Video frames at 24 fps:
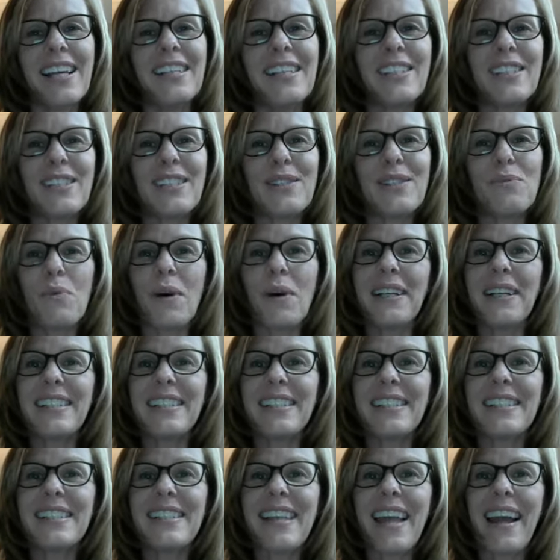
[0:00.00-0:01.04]
Just wanted
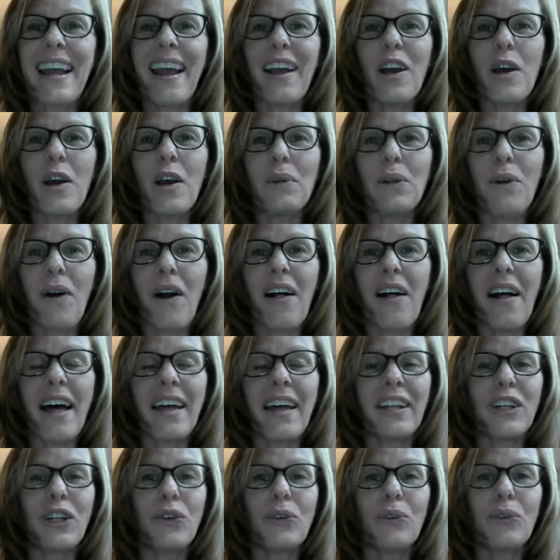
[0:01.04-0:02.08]
to say I hope you all had
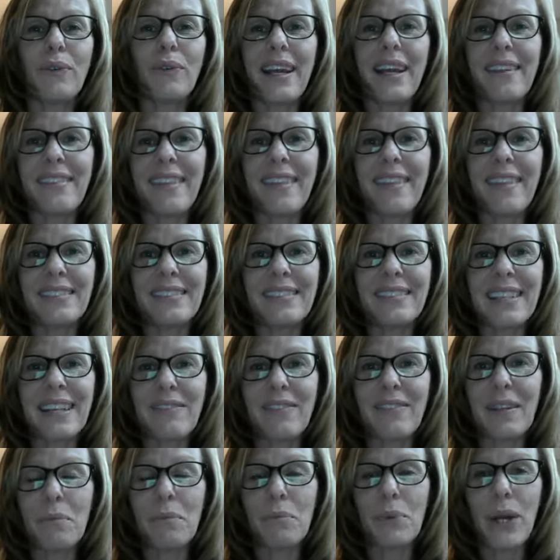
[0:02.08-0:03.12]
a great
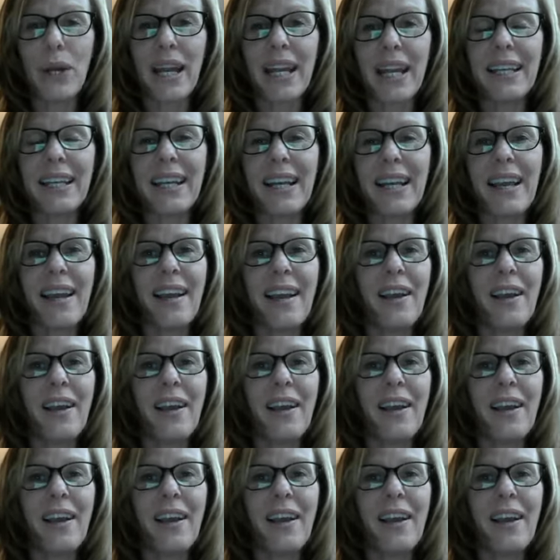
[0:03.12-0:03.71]
Thanksgiving break.